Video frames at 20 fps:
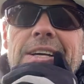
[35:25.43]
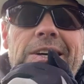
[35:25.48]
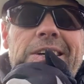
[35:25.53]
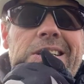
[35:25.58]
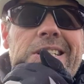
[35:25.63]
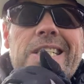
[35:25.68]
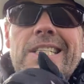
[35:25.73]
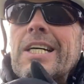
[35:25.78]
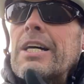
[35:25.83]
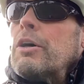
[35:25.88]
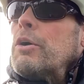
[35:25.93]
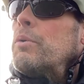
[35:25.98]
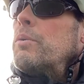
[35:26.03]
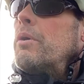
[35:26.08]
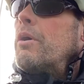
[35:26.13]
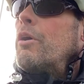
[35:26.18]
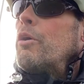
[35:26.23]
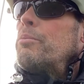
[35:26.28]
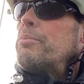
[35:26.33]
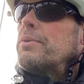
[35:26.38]
so
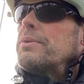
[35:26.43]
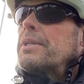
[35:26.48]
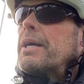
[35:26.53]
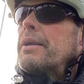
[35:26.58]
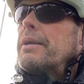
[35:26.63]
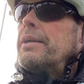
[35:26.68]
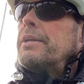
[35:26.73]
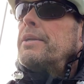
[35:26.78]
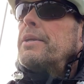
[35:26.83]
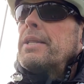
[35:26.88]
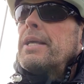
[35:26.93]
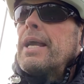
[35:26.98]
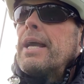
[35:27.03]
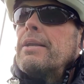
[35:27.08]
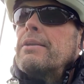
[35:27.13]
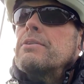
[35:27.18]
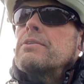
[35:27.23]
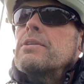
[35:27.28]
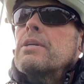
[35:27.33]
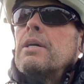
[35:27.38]
I'll put that in at the
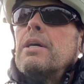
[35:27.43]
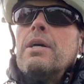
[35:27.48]
end